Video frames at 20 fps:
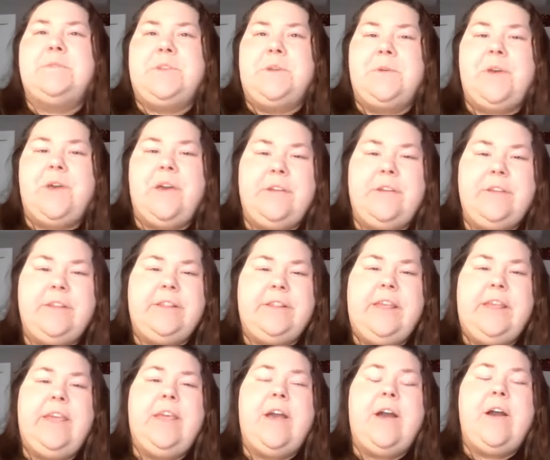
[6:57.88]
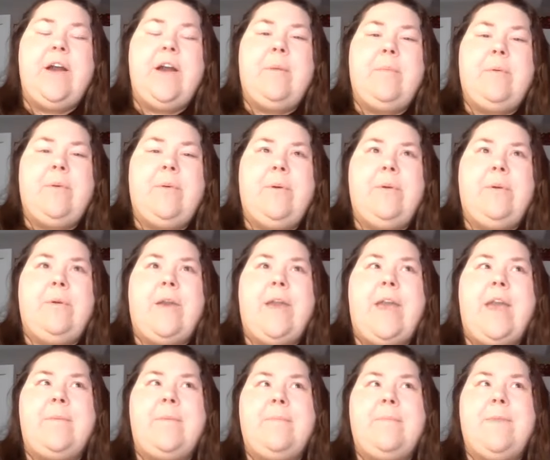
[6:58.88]
So currently our
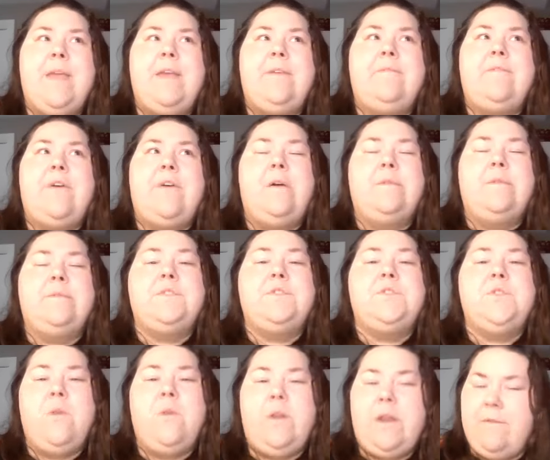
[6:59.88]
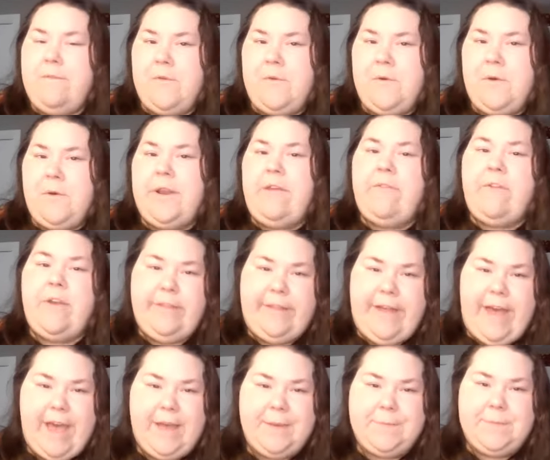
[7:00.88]
program involves 24 different
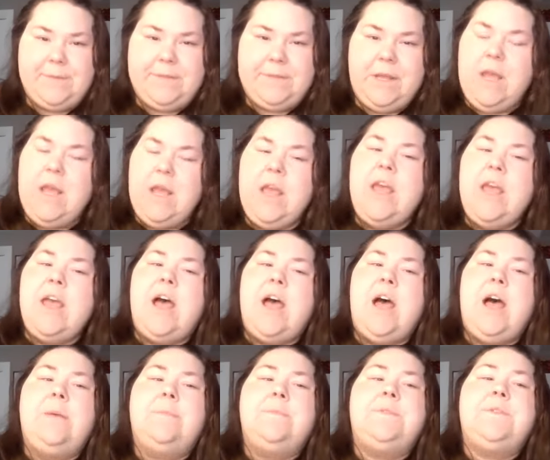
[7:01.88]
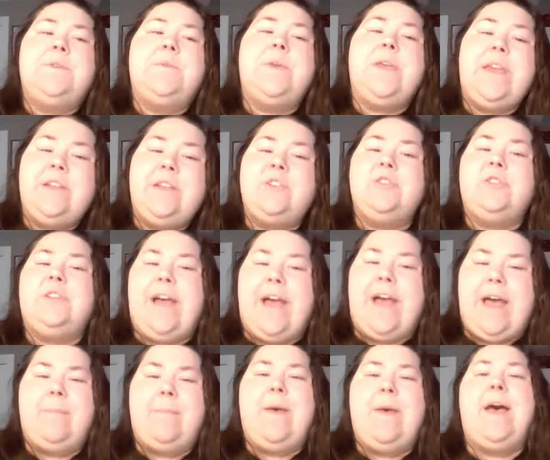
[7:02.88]
labs. So each
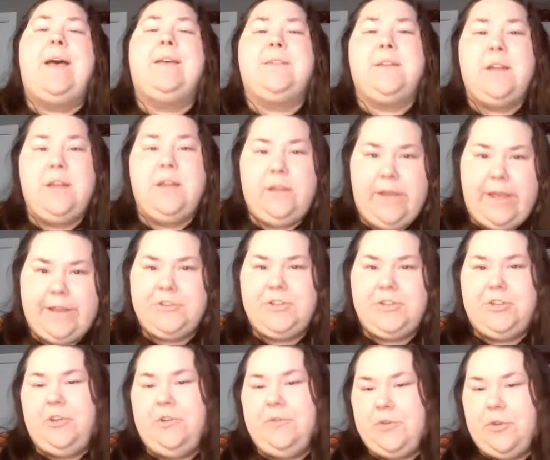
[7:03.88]
lab has a collection